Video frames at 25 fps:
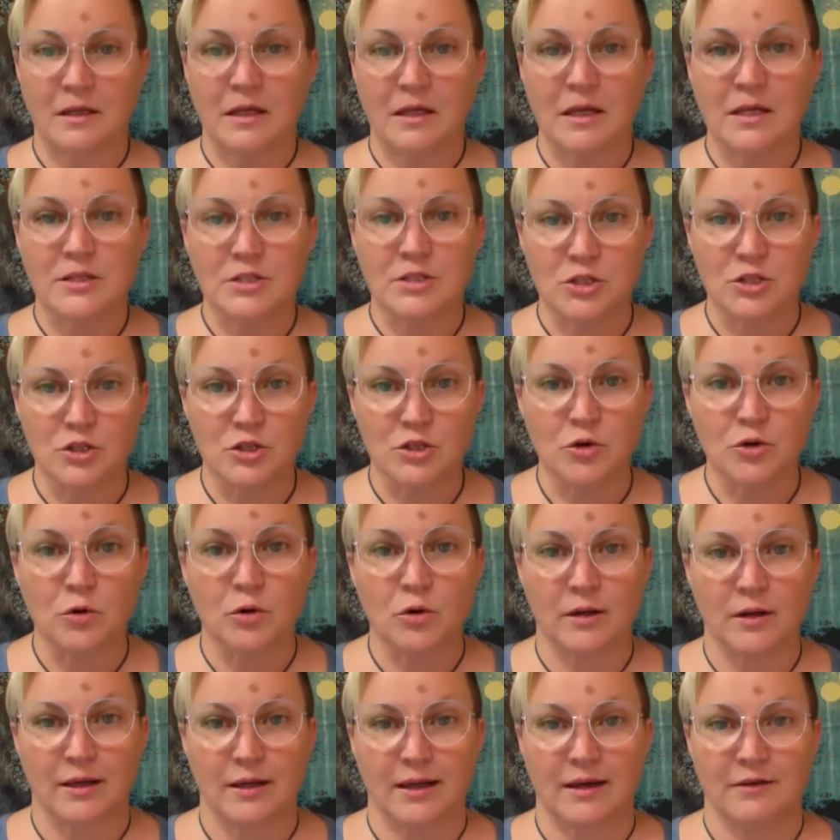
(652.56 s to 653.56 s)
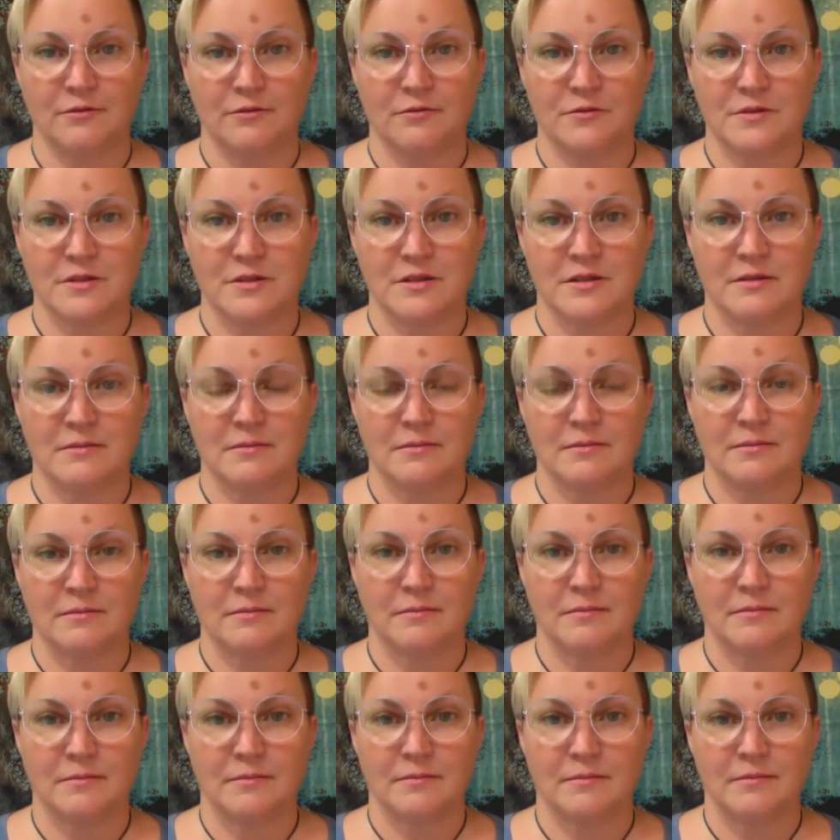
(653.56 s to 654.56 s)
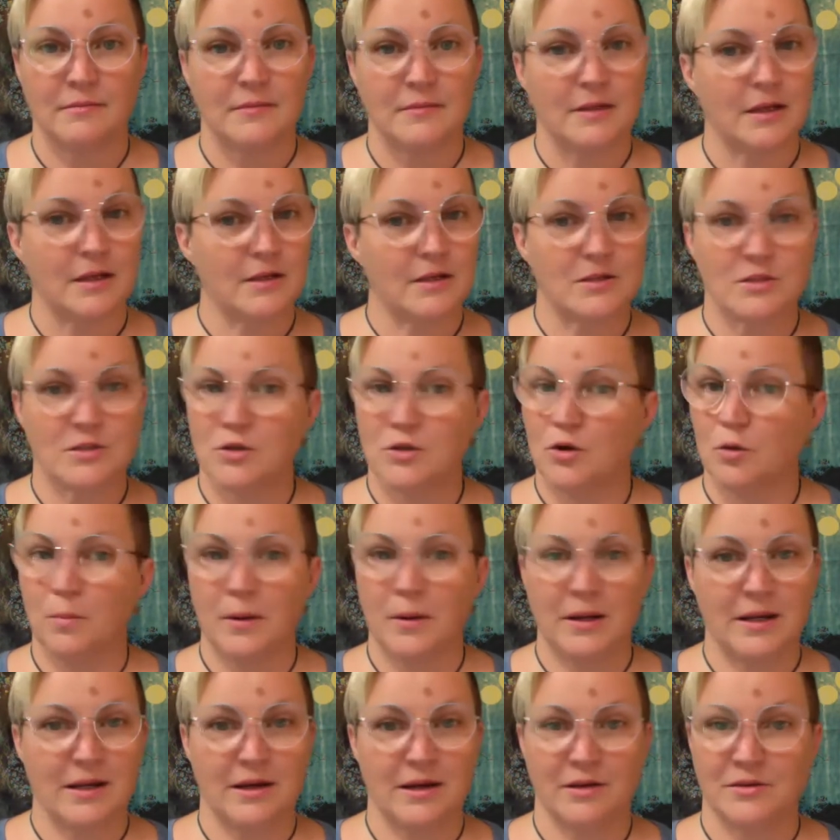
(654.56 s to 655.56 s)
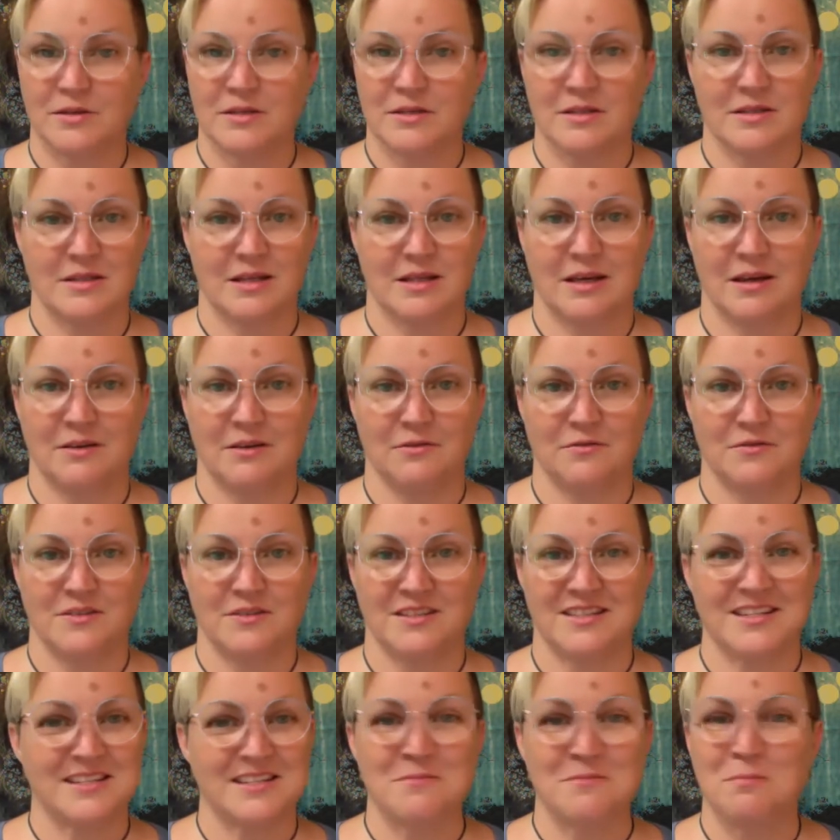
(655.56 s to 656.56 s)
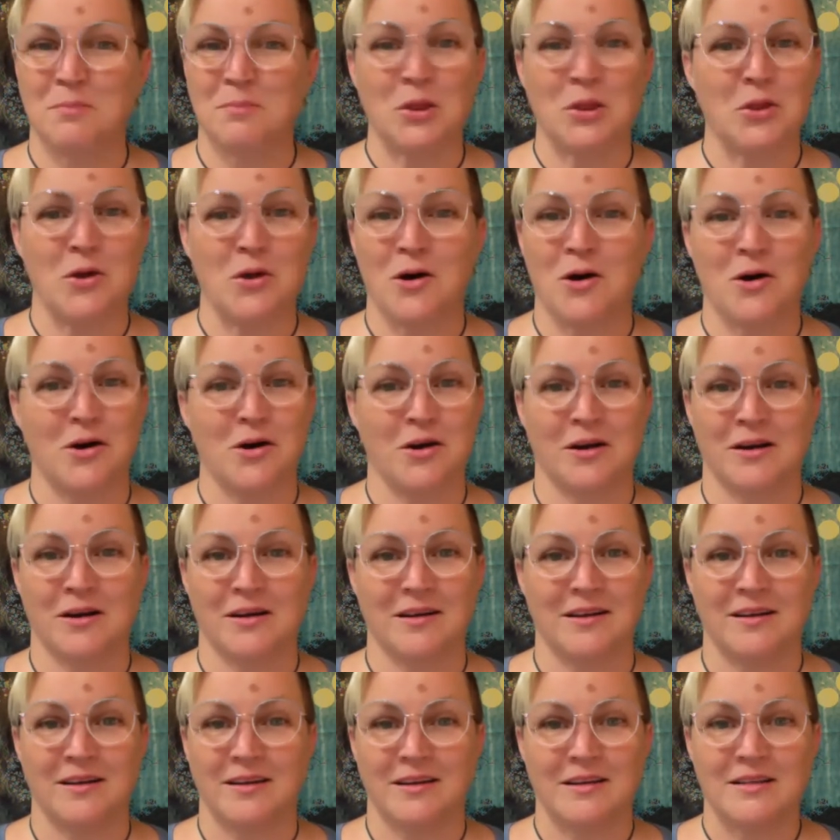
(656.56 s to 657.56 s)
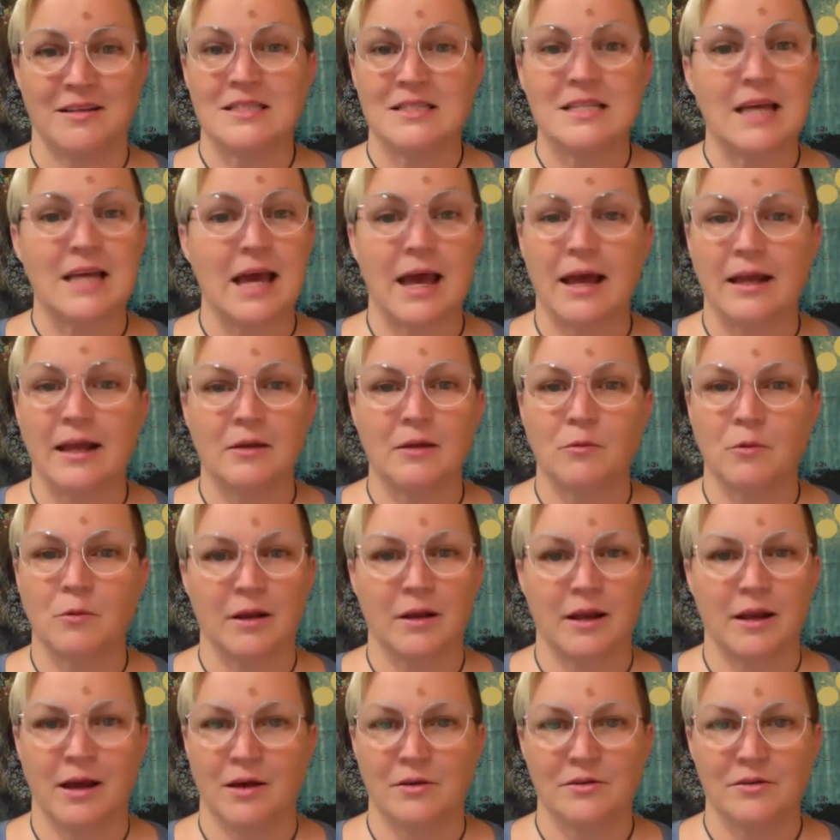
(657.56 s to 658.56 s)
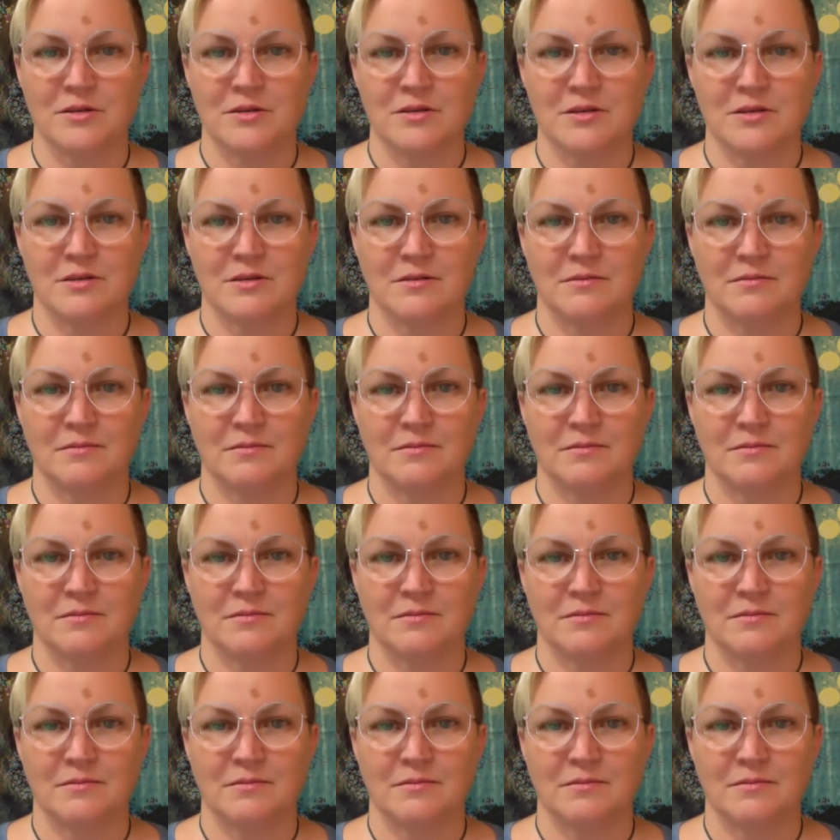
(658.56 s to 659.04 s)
It's your gift. It's nobody else's gift. It doesn't belong to anyone else.